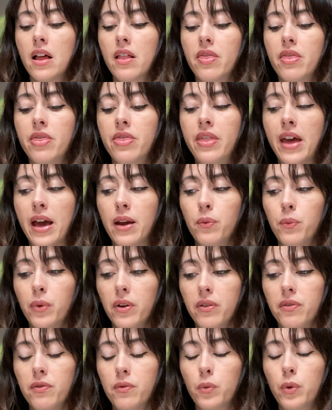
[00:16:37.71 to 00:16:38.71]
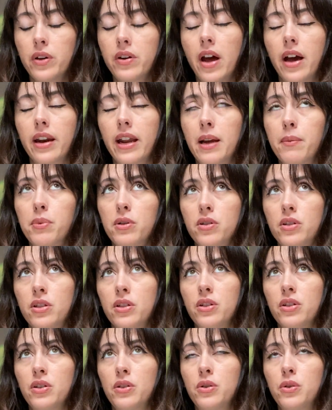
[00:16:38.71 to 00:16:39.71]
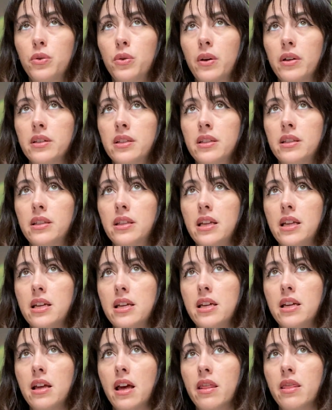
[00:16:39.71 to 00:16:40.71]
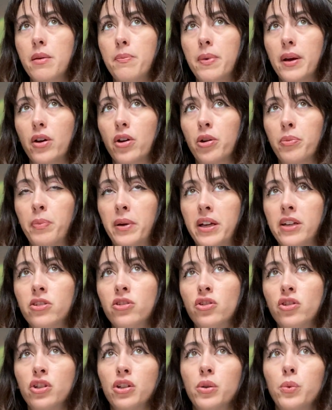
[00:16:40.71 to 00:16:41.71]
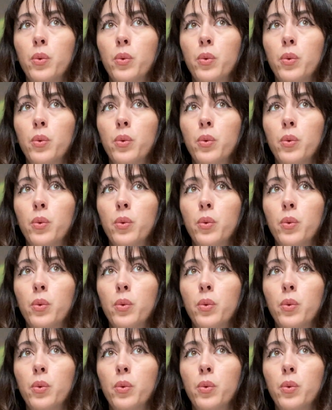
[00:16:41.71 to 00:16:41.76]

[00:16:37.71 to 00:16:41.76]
then we're not able to see the bigger picture.